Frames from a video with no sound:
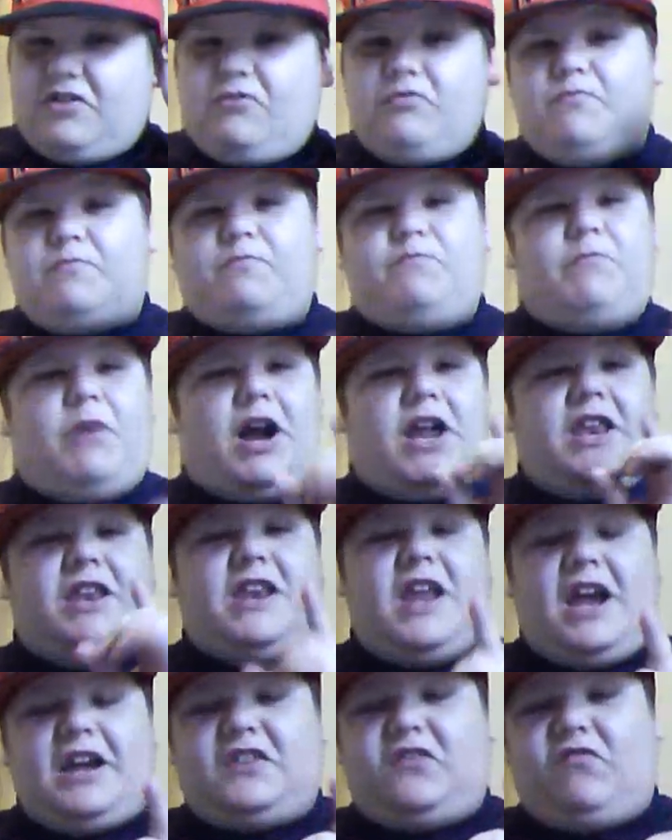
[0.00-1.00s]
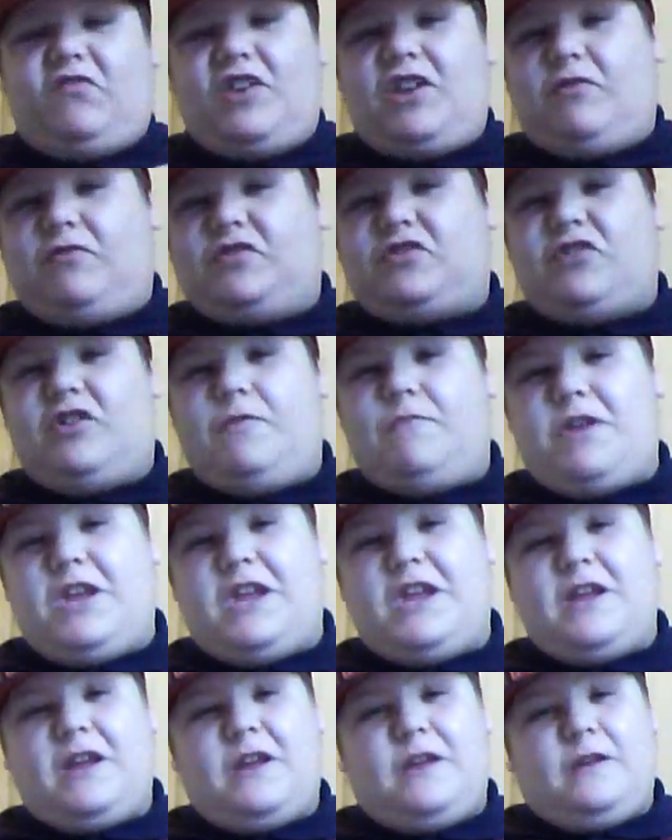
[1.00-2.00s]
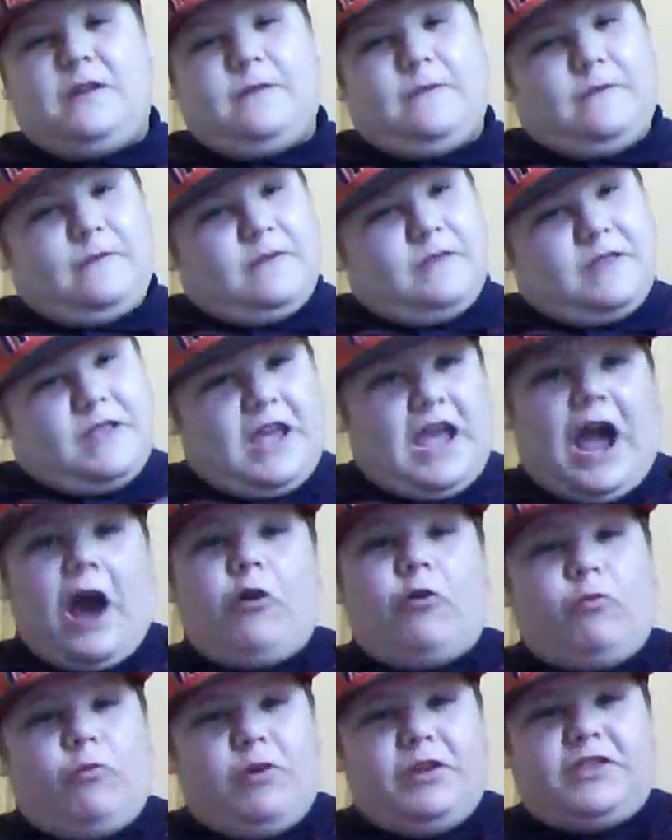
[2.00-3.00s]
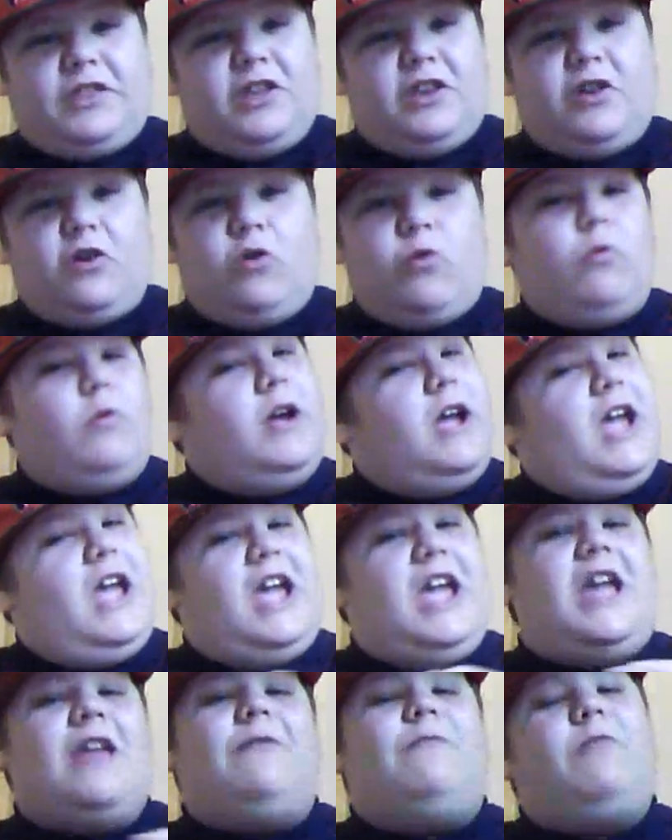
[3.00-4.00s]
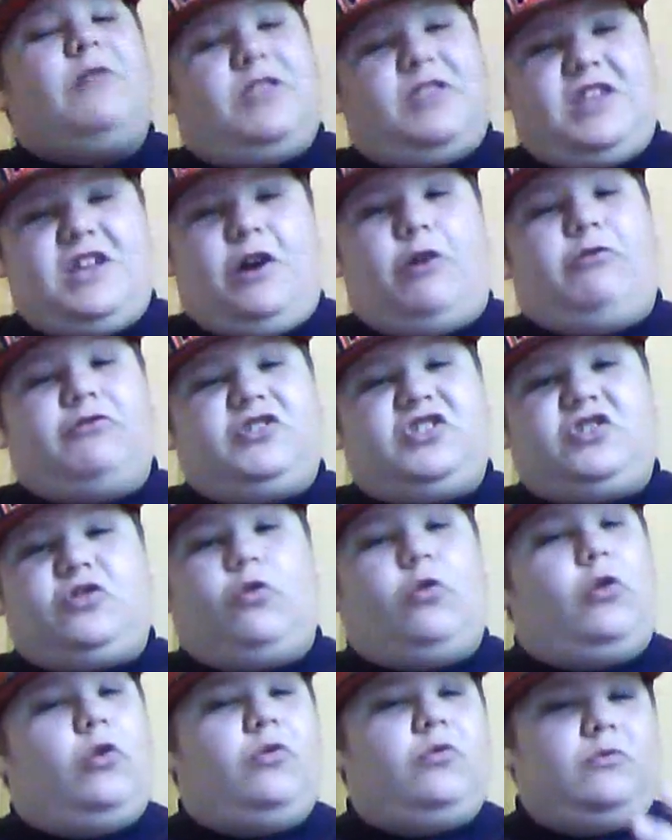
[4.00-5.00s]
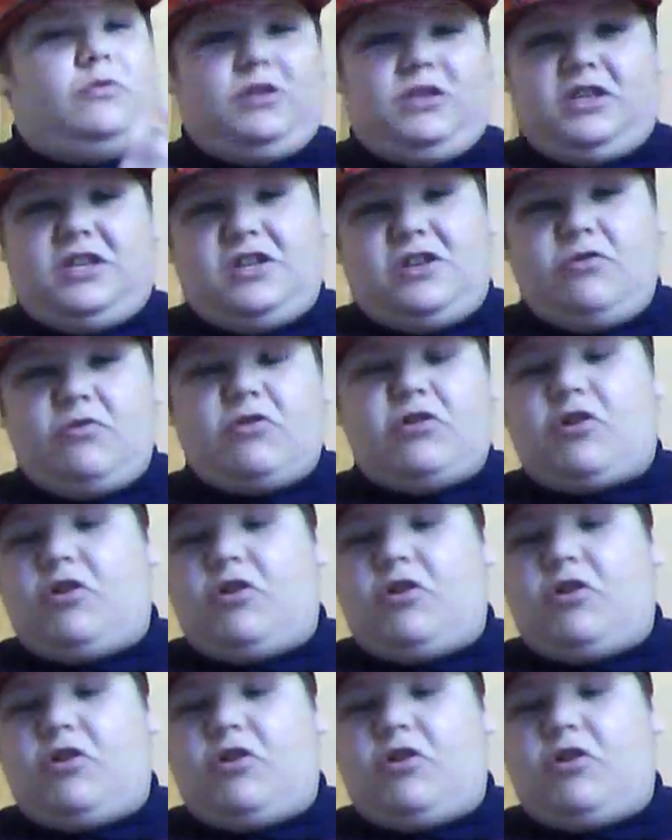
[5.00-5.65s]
you, my next video is going to be out with the new, in with the old school. I